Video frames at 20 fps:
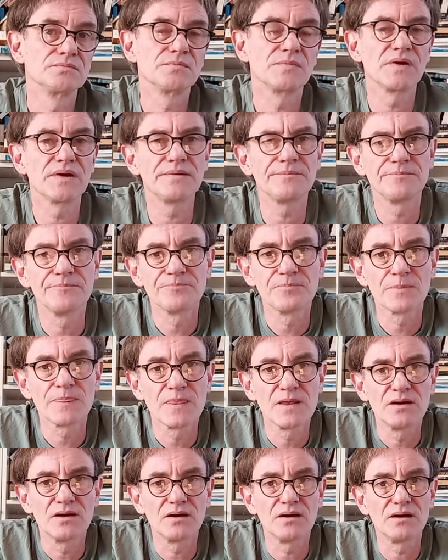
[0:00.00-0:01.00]
Right?
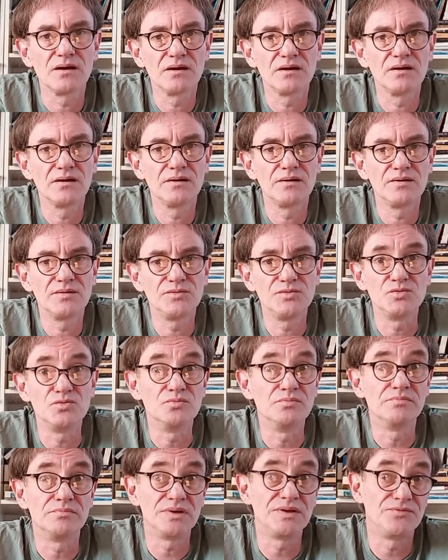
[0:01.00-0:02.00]

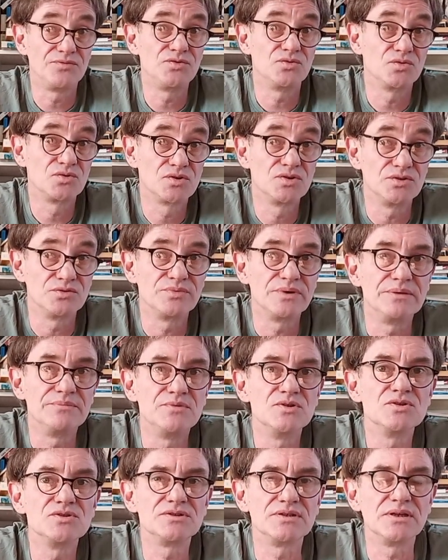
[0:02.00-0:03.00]
If you could read
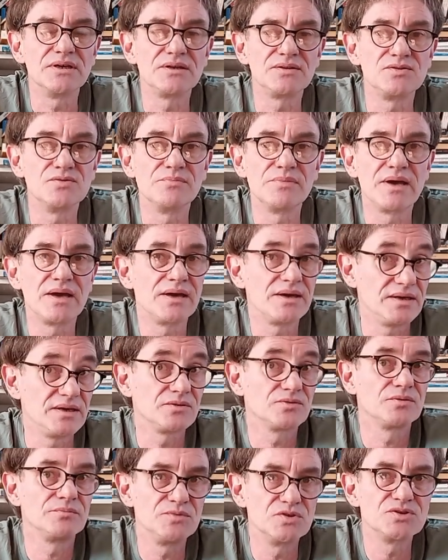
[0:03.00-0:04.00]
music, you may
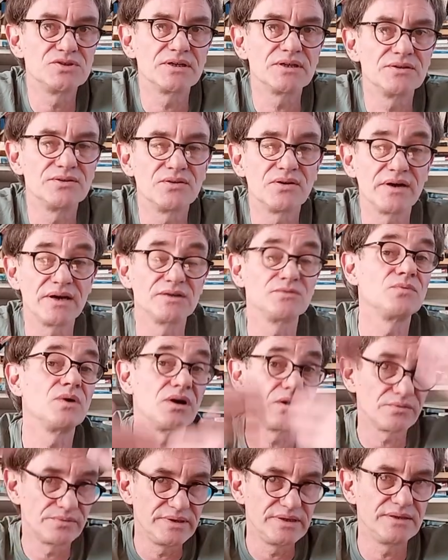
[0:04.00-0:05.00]
hear the music in your head
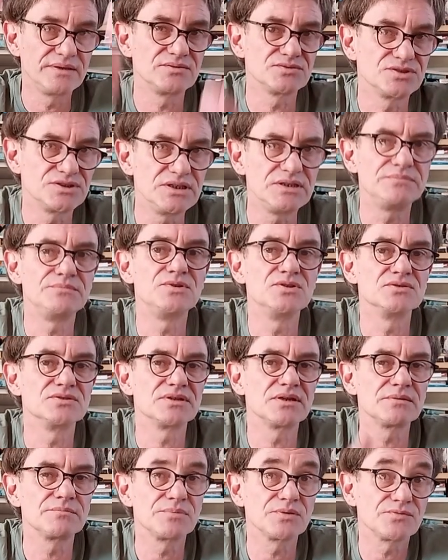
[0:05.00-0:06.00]
while reading sheet
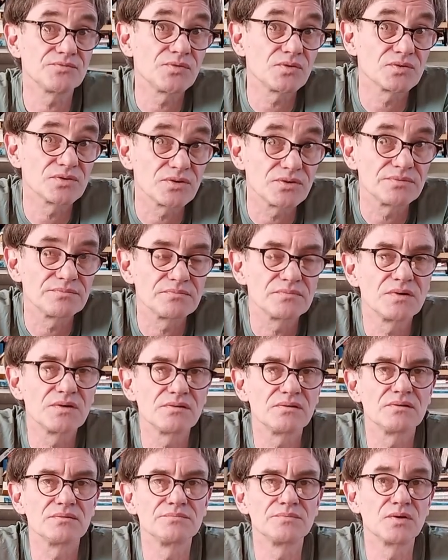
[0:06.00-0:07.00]
music, but for the
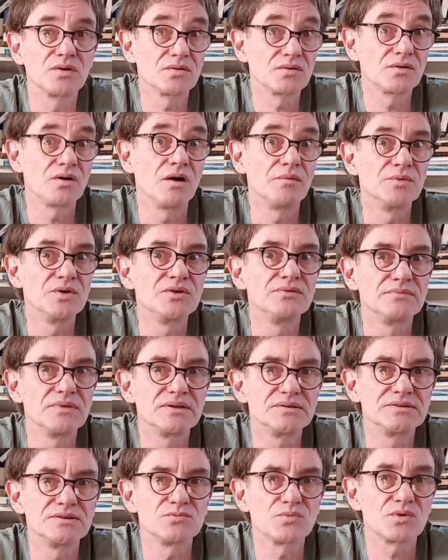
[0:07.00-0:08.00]
common,
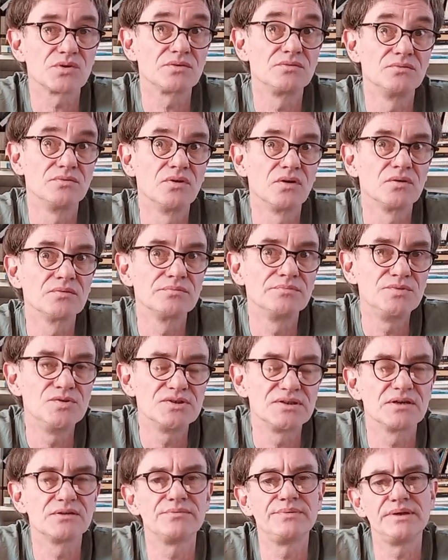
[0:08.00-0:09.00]
as it were,
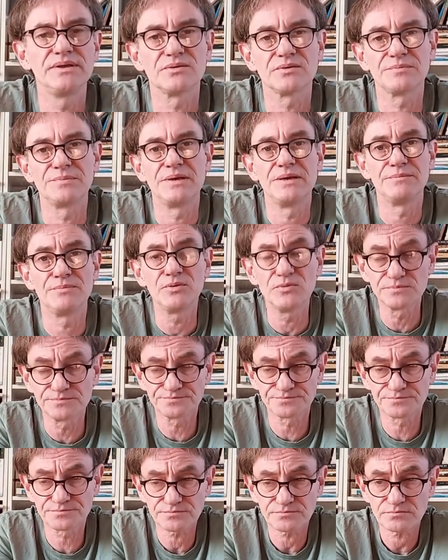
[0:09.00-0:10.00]
non-music reader people,
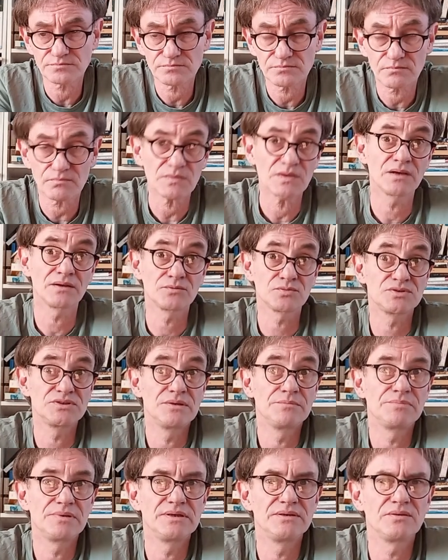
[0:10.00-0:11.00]
that was
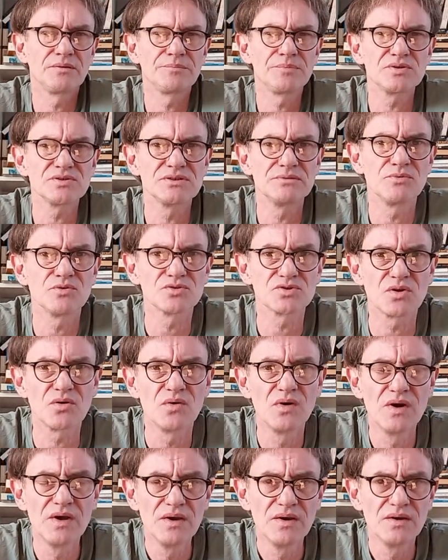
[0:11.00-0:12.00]
simply not possible.
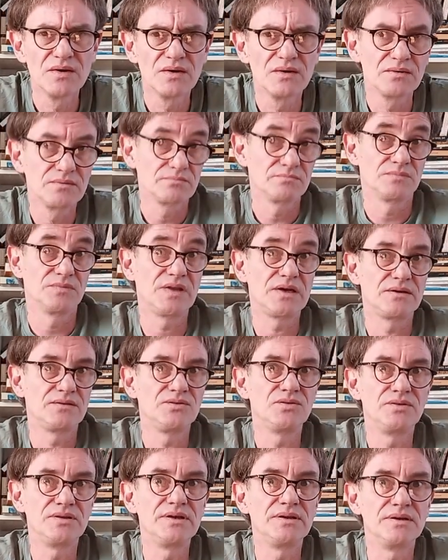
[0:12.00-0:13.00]
So then
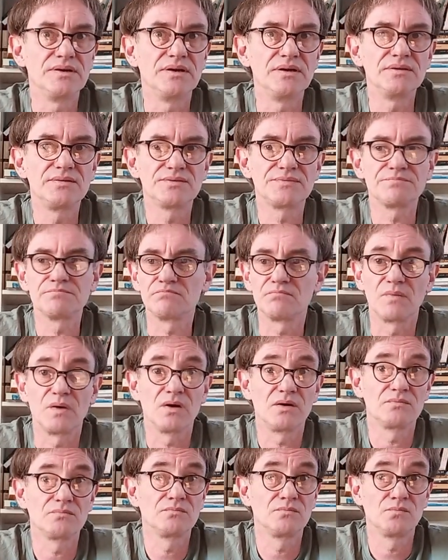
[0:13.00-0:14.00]
you needed
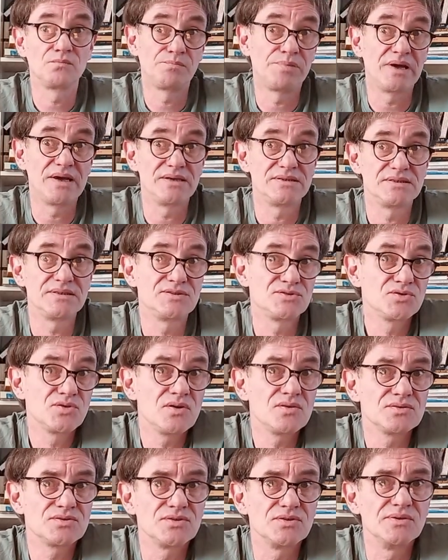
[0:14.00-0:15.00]
places to
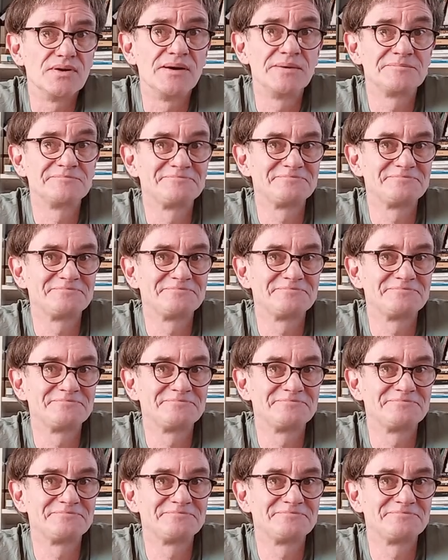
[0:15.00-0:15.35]
go to.